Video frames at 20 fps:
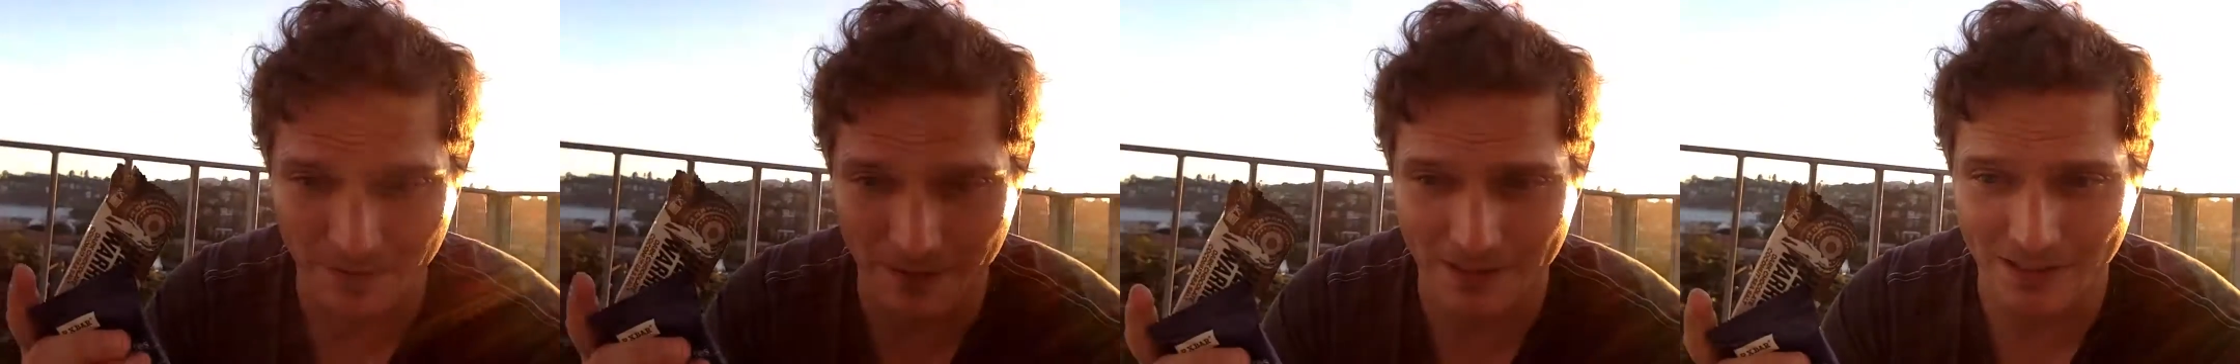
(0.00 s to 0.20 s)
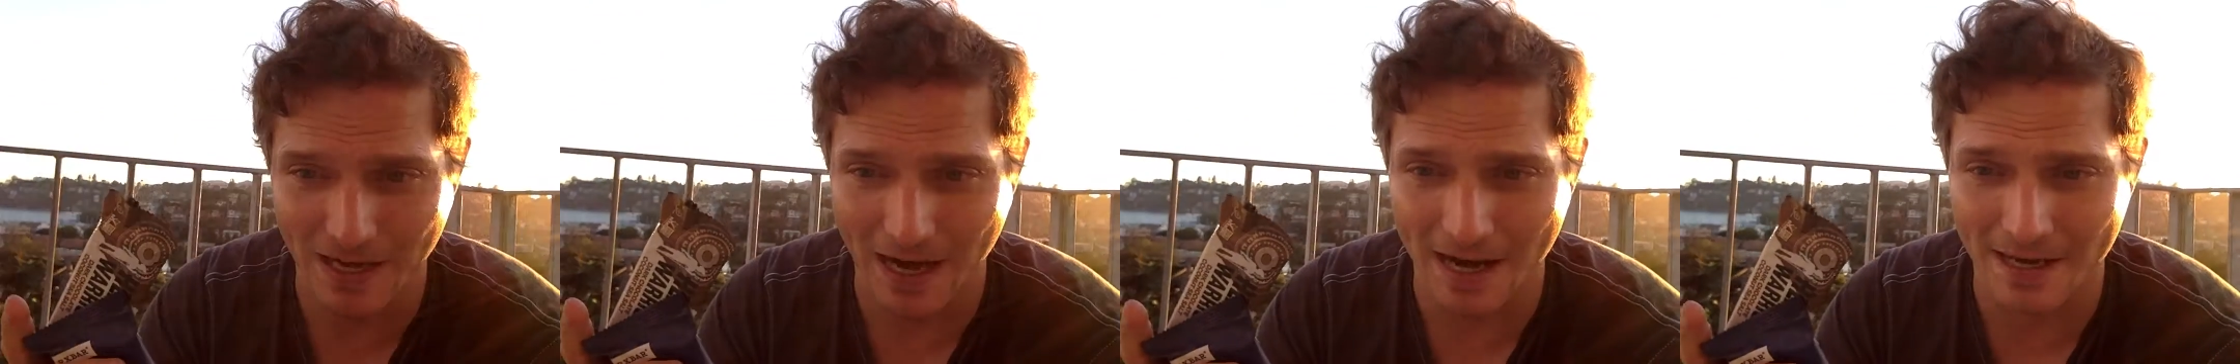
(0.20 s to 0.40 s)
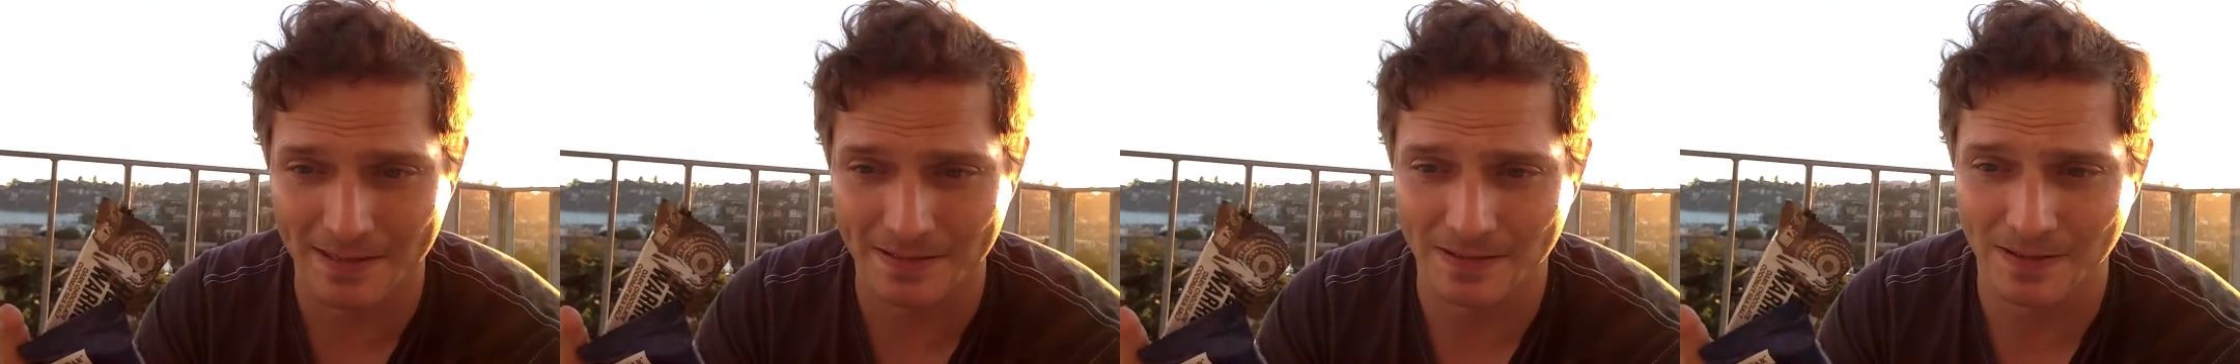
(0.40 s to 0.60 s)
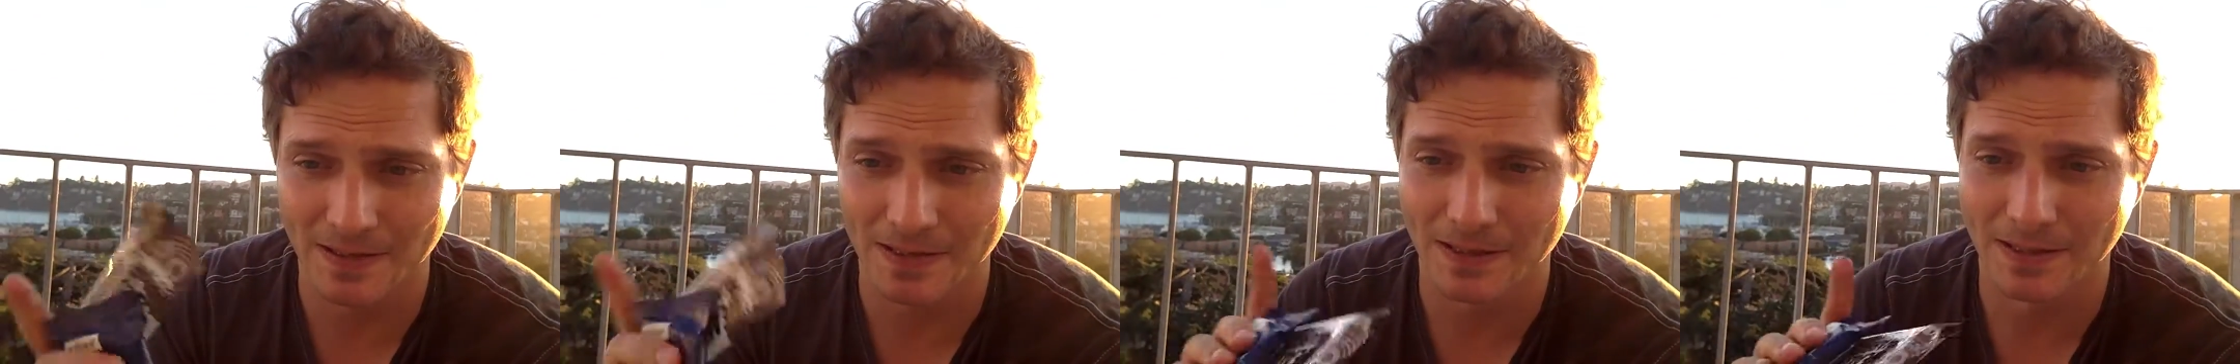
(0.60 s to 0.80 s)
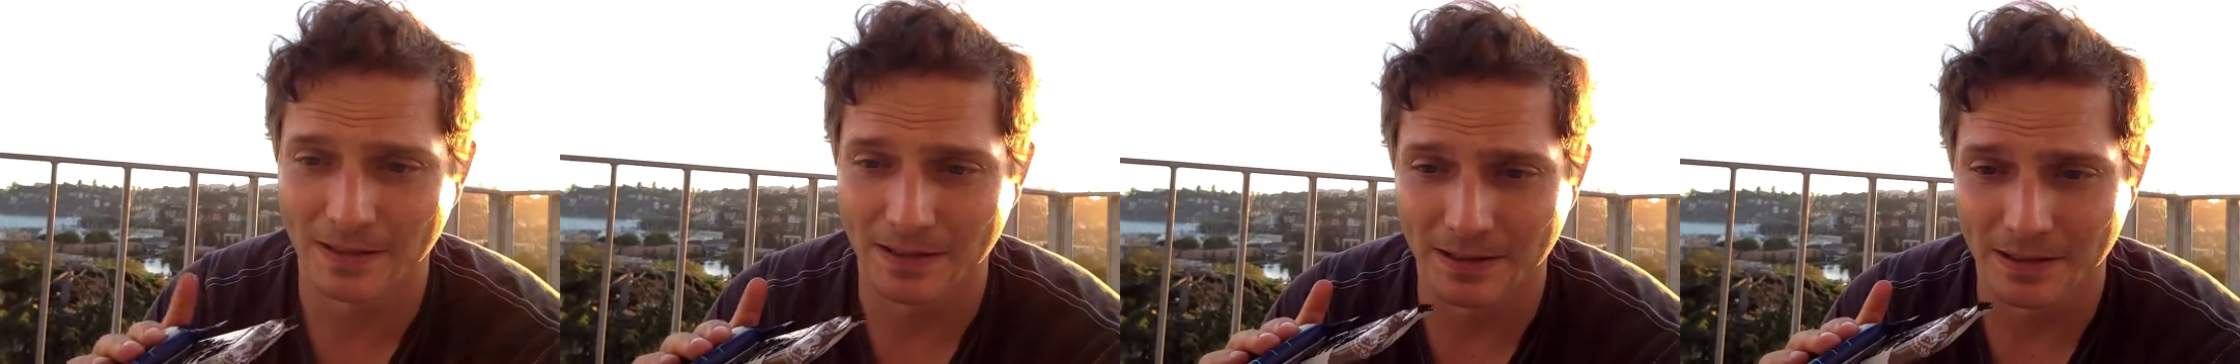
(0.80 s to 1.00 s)
for these guys.
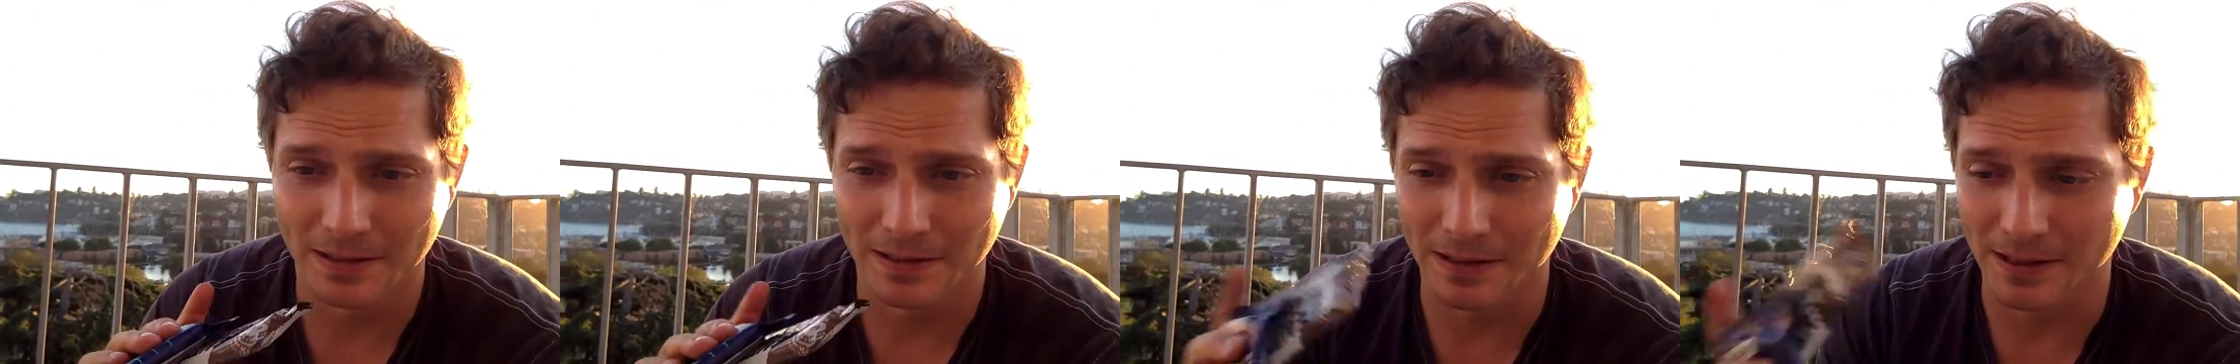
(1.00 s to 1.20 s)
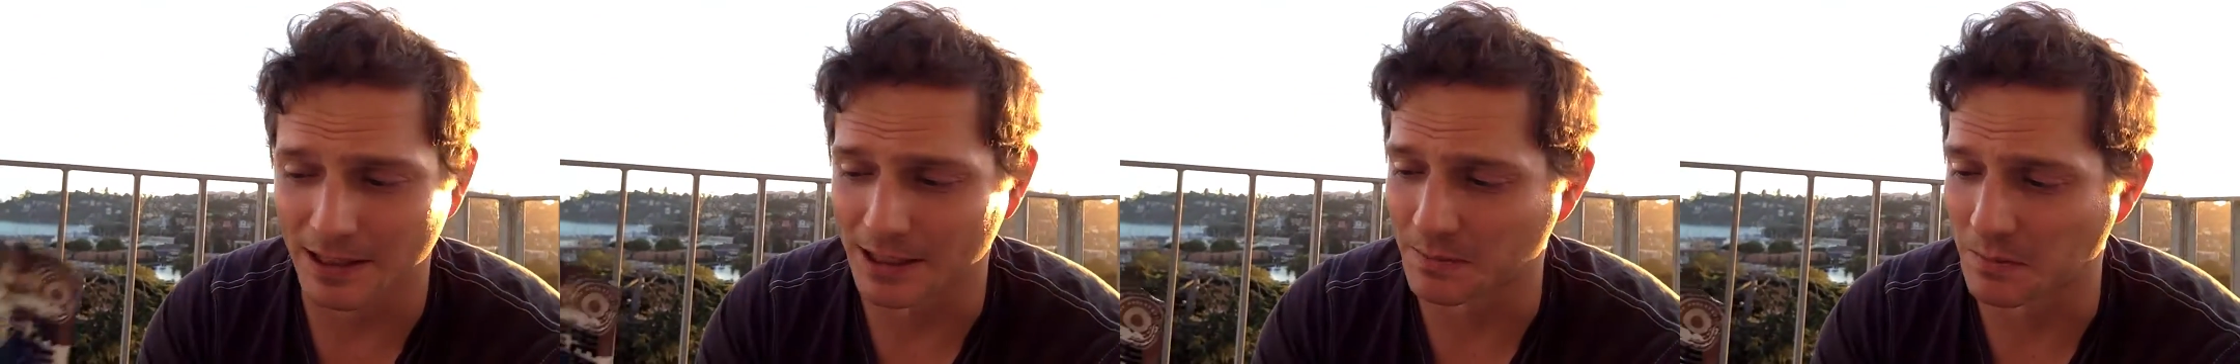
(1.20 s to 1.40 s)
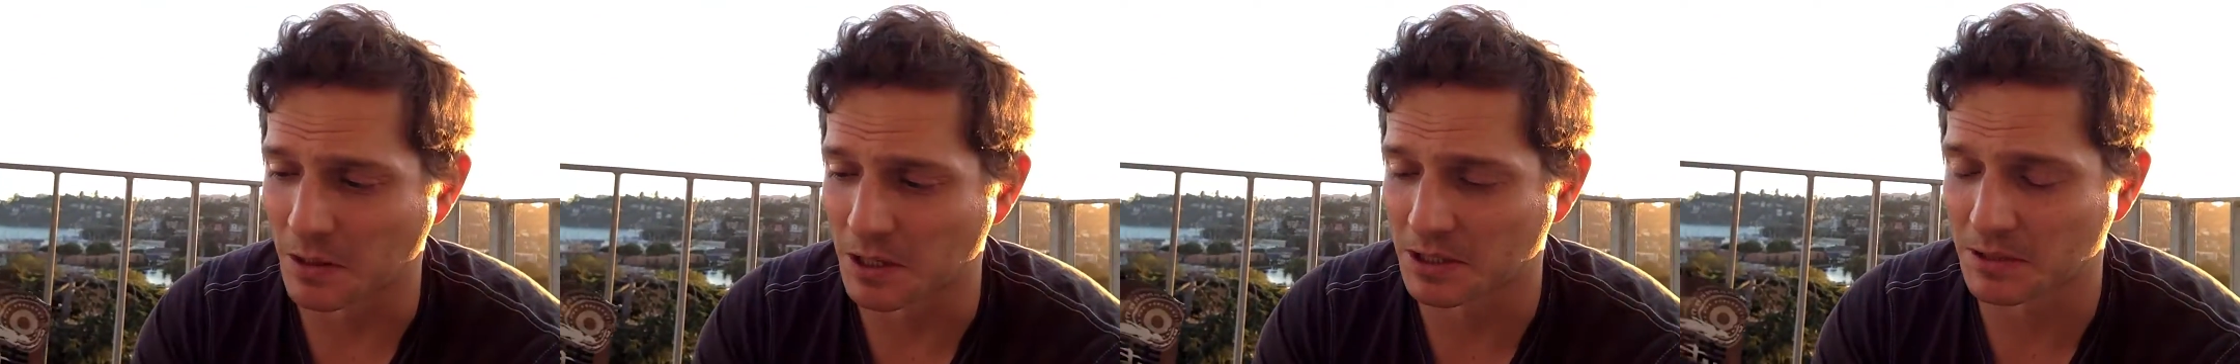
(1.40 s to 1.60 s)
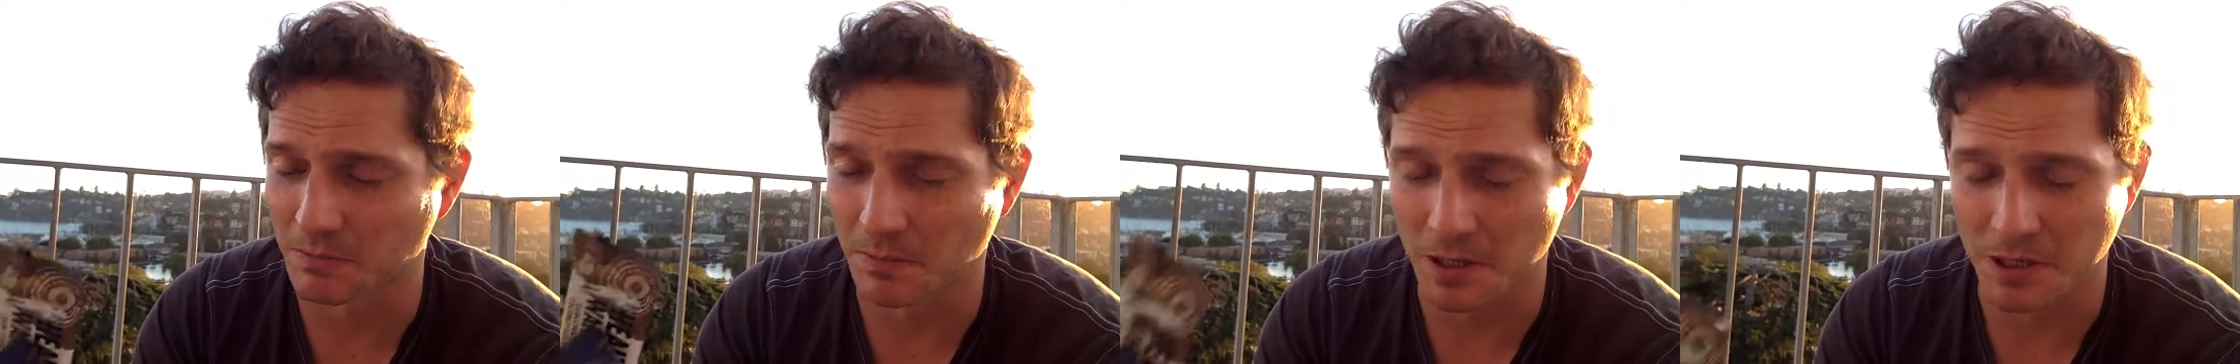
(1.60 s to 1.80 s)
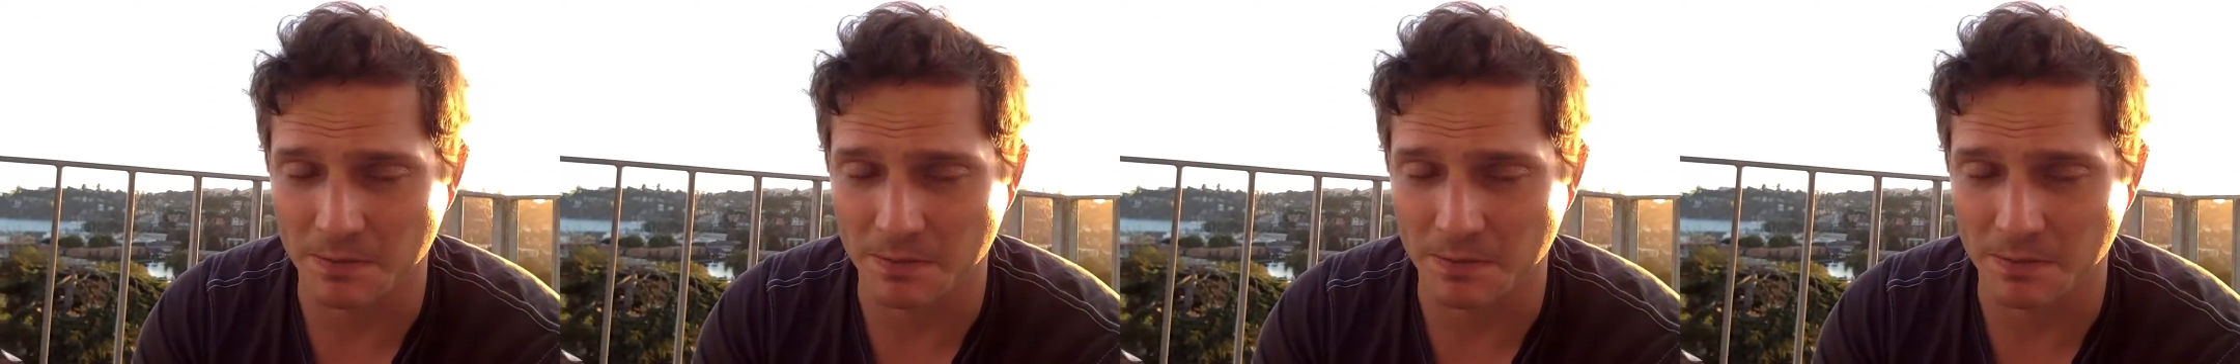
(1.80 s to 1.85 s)
It's much,